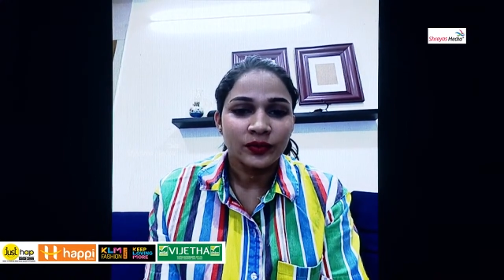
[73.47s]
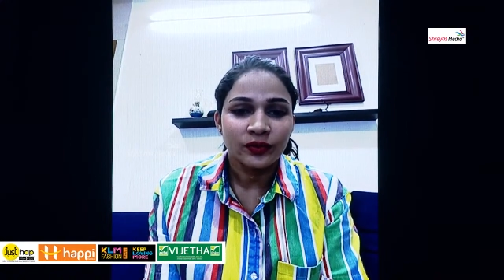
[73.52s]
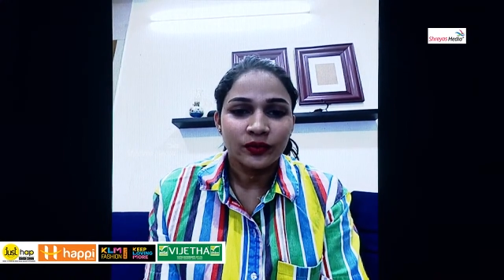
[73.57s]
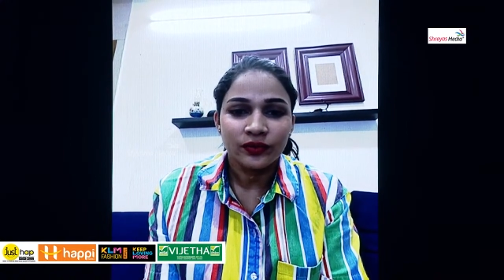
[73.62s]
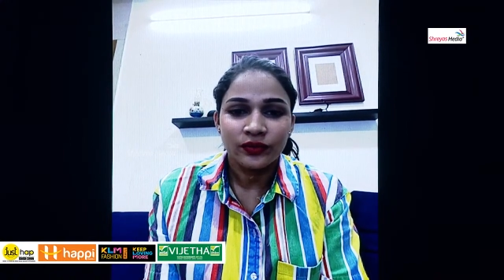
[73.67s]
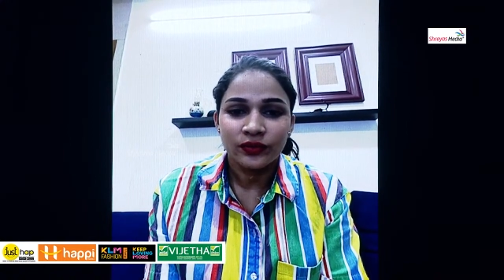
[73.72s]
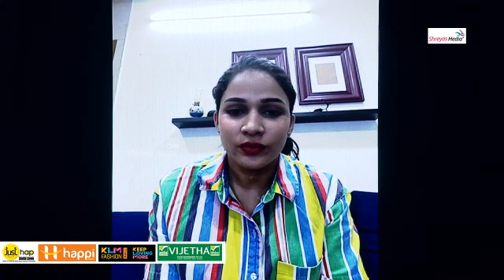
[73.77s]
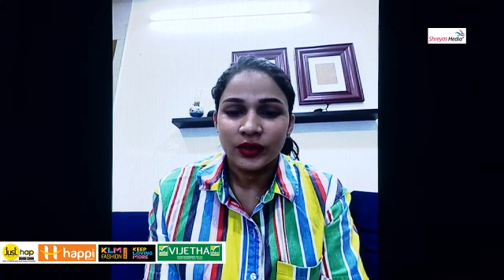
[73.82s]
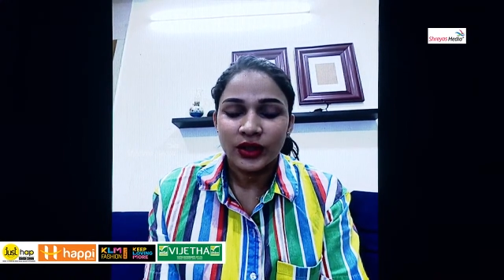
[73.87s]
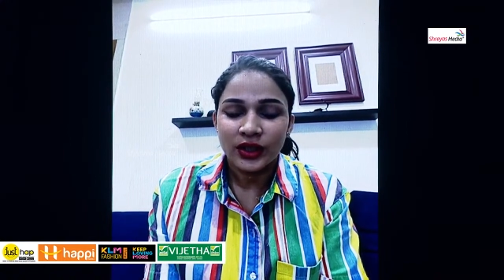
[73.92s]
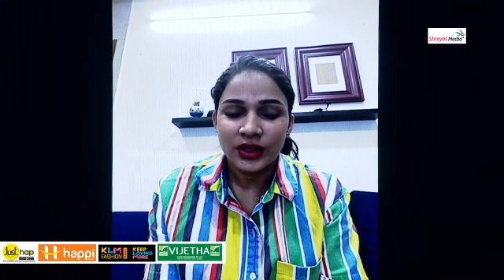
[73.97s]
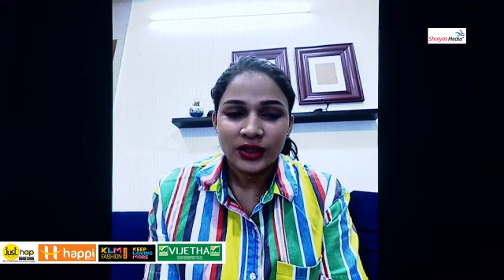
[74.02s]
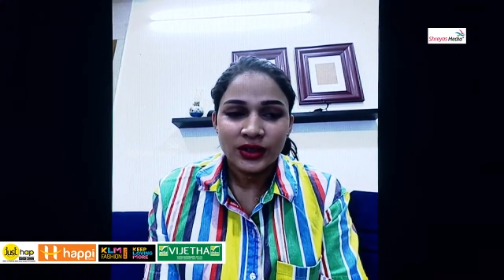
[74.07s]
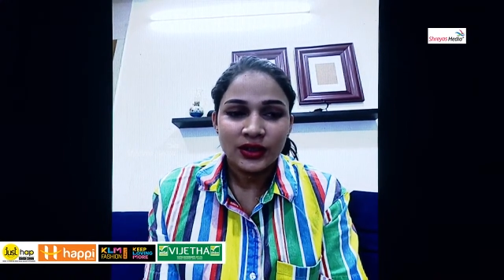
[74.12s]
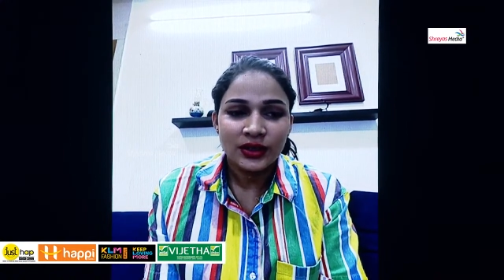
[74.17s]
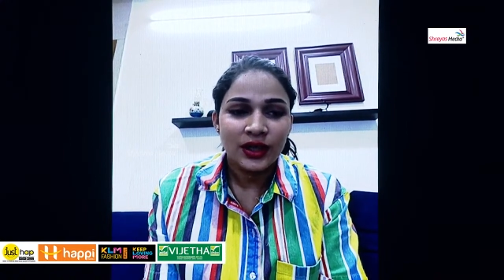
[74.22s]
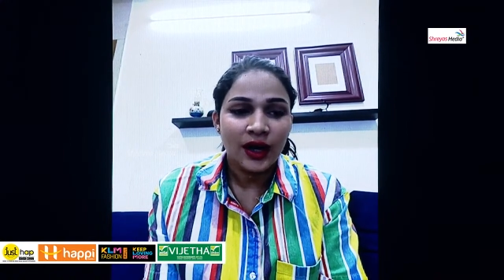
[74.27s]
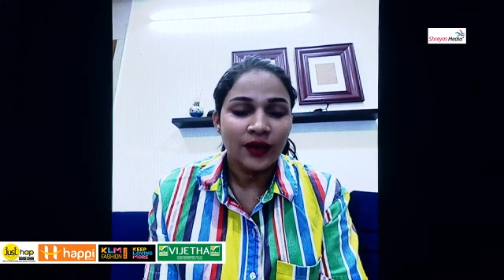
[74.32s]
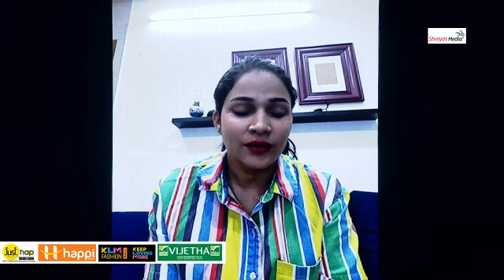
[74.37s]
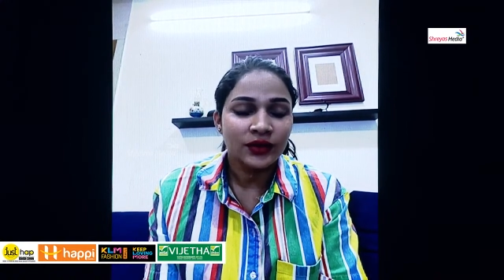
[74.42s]
this,
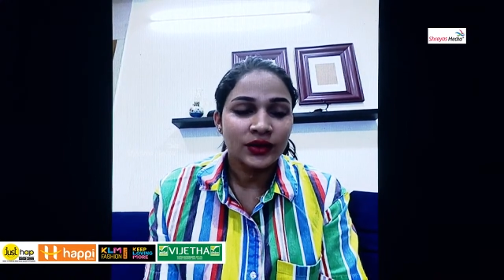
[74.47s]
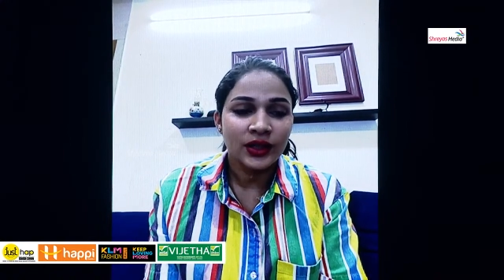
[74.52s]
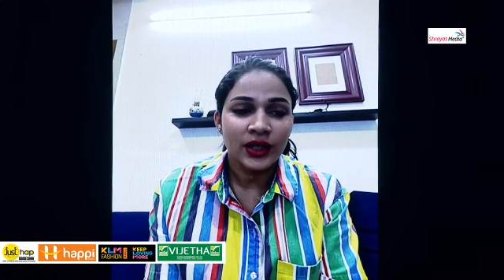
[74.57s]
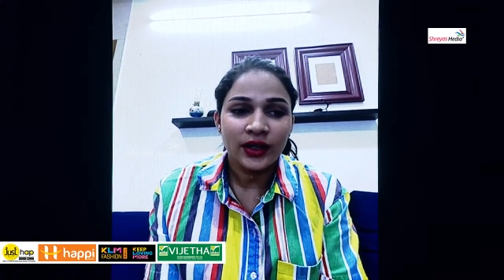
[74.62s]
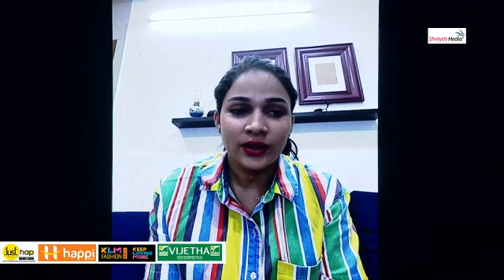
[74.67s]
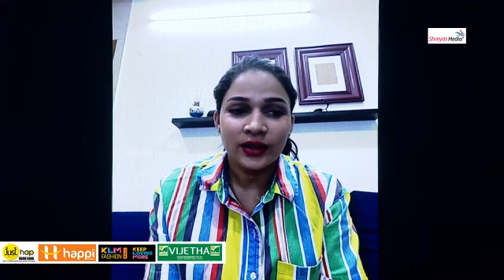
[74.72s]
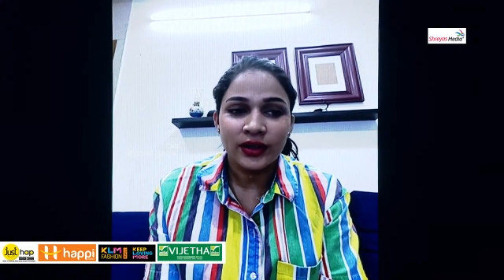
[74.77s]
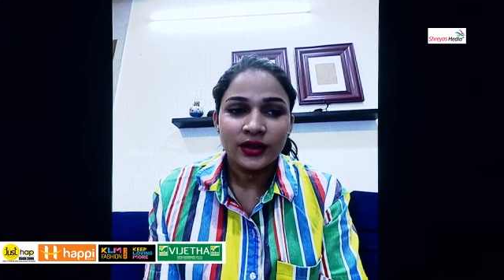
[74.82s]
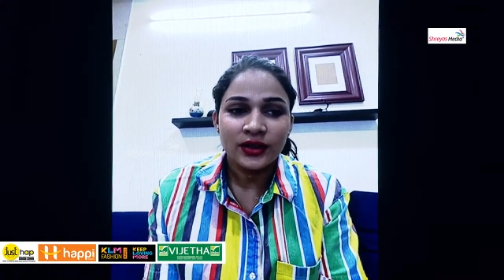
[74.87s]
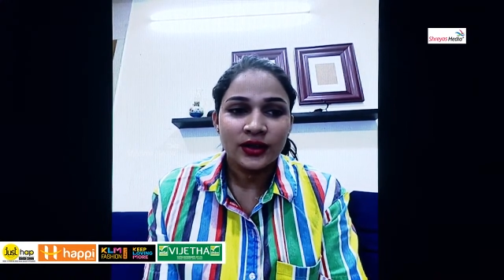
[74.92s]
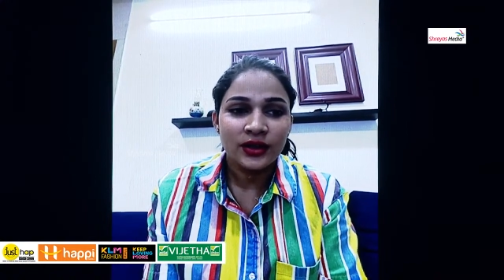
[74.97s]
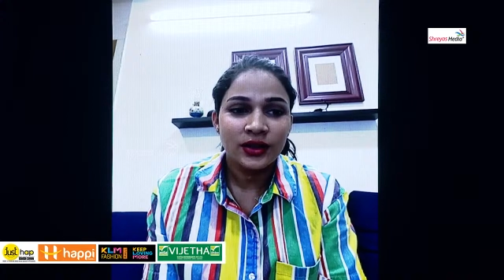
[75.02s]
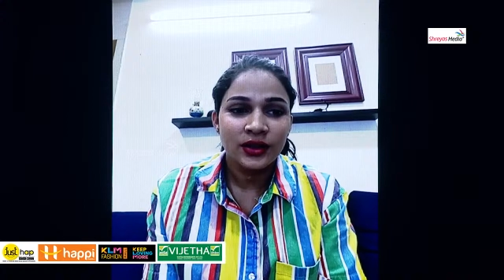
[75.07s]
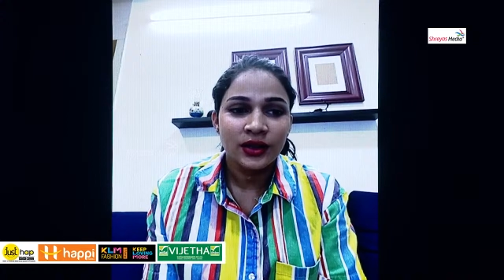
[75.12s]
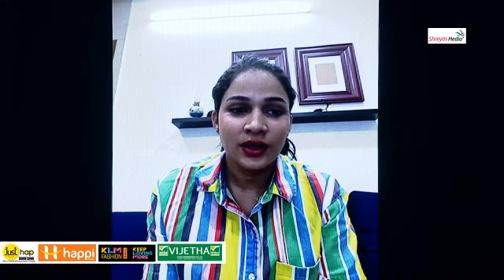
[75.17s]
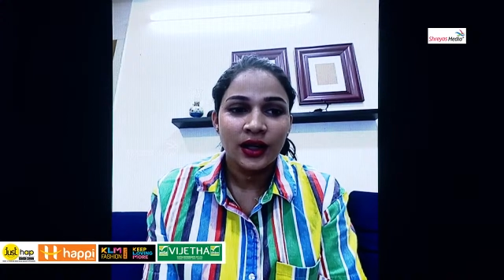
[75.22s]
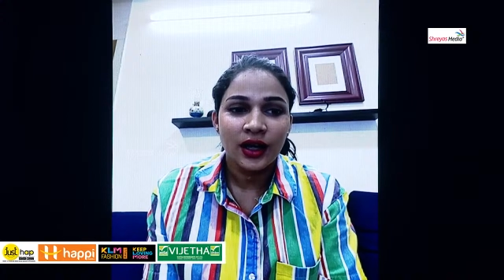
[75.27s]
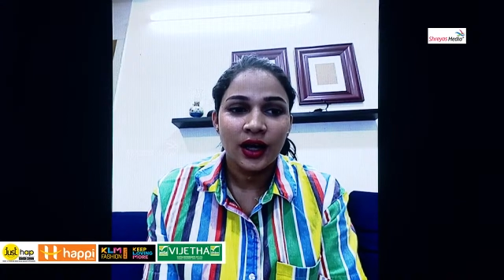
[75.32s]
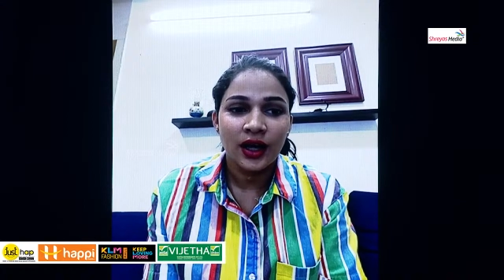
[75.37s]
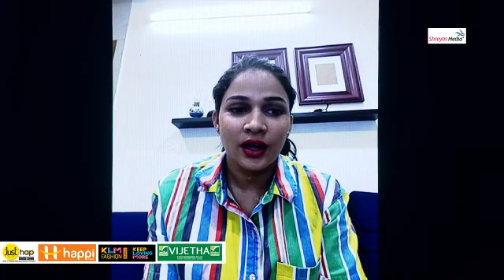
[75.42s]
after the edit,
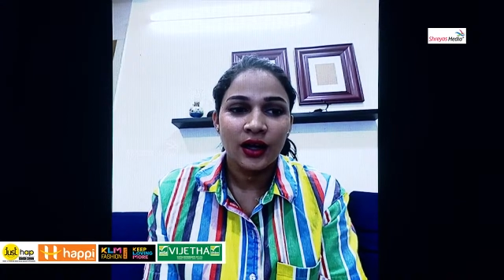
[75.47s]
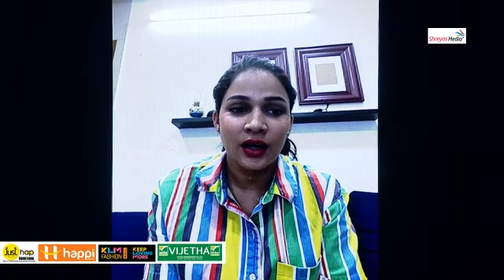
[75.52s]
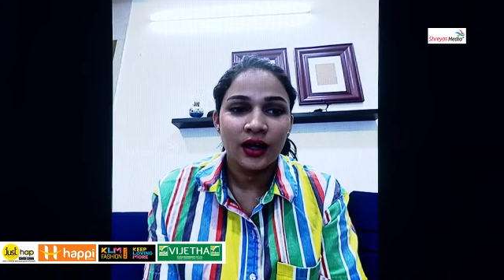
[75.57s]
uh,